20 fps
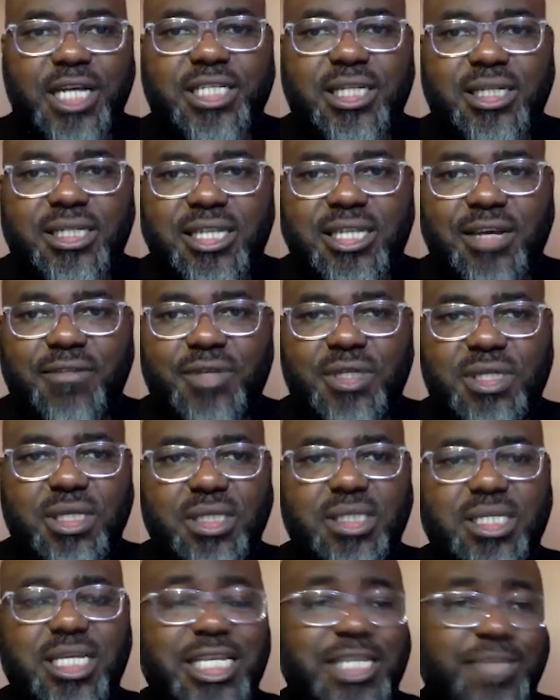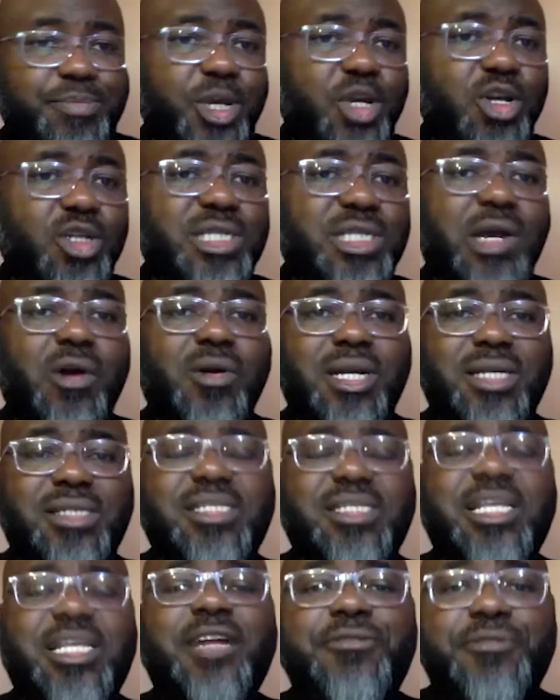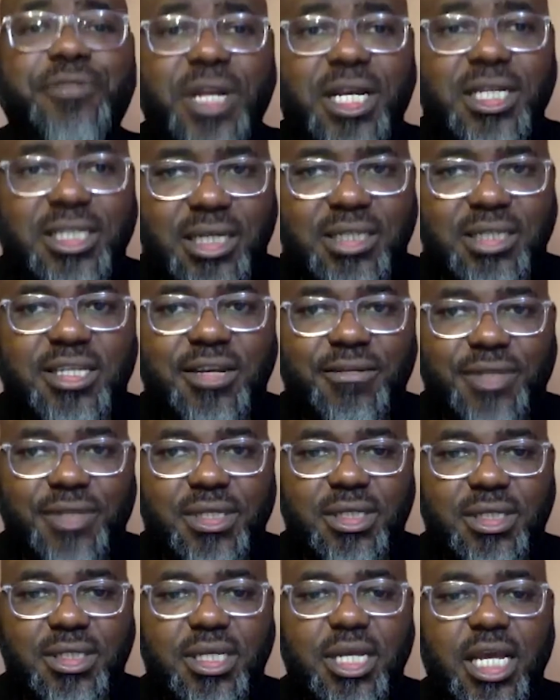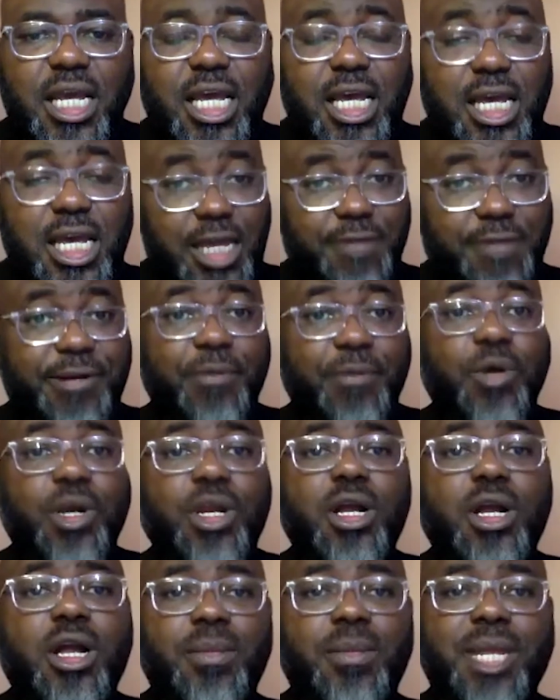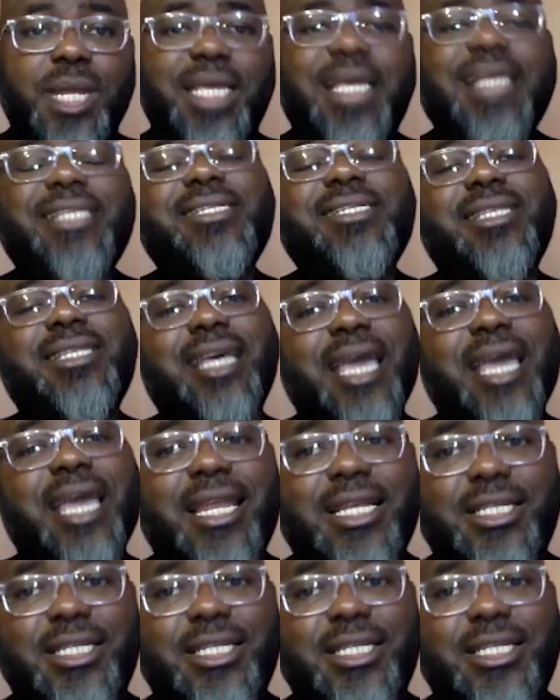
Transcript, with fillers: financial services, it's because I understand financial services. If I want to communicate in the